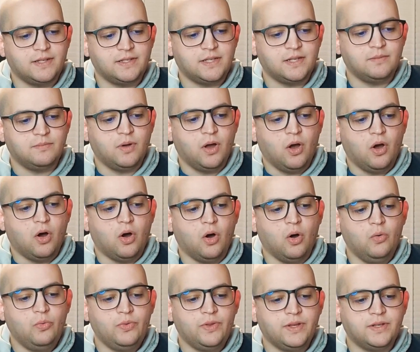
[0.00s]
him,
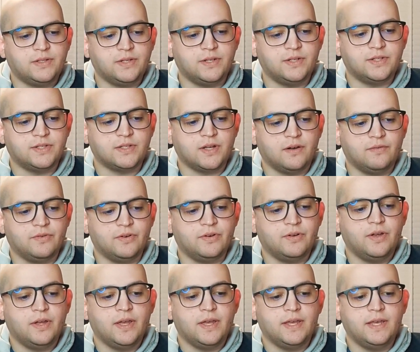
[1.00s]
only to
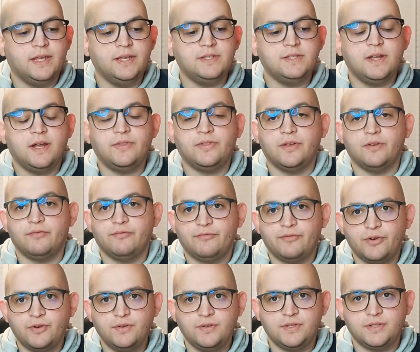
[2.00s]
discover he's not the
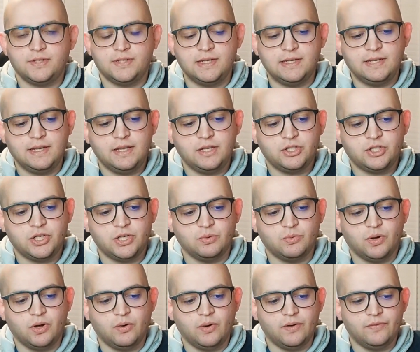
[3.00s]
first teenage
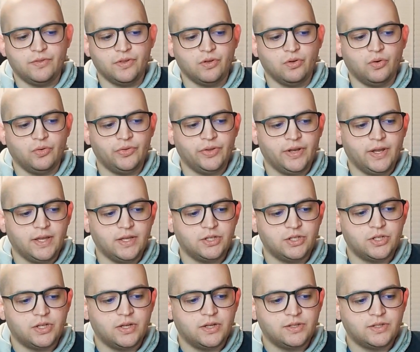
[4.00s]
hero of the Golden
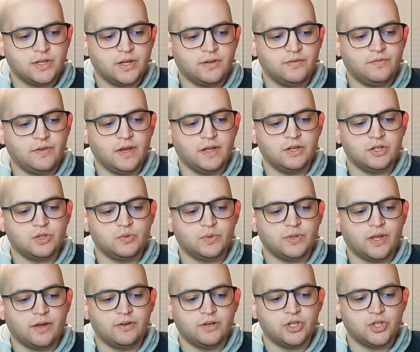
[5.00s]
Age to have vanished
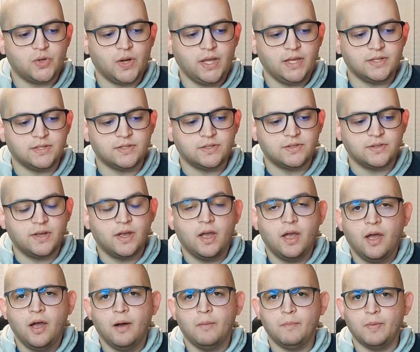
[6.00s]
without a trace.
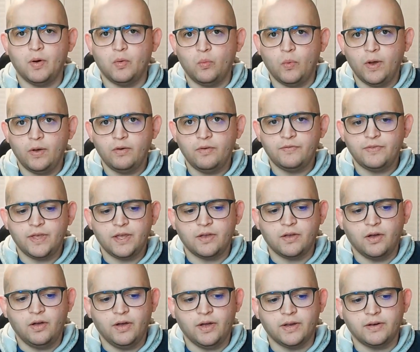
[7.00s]
But where have they
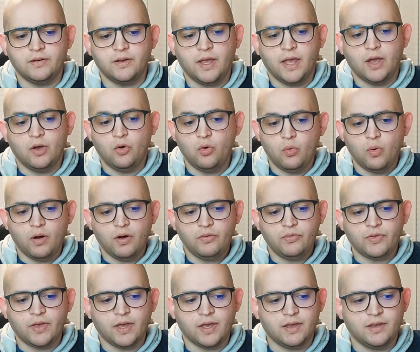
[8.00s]
gone? Who are
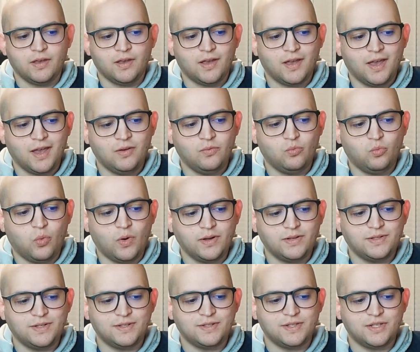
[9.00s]
they? And what
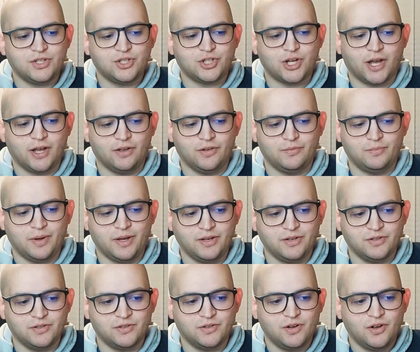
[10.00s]
does the
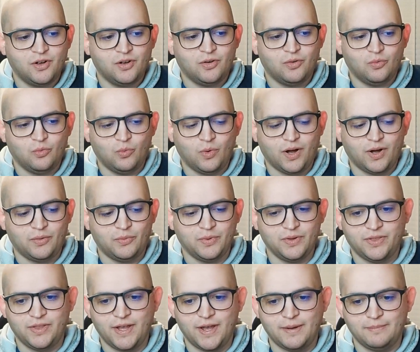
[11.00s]
Childminder want
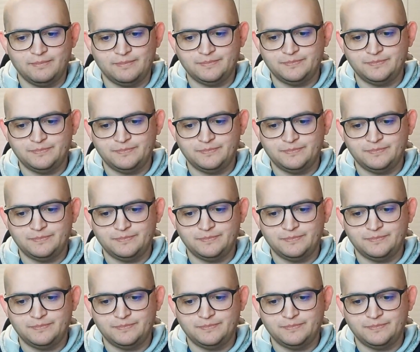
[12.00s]
with them?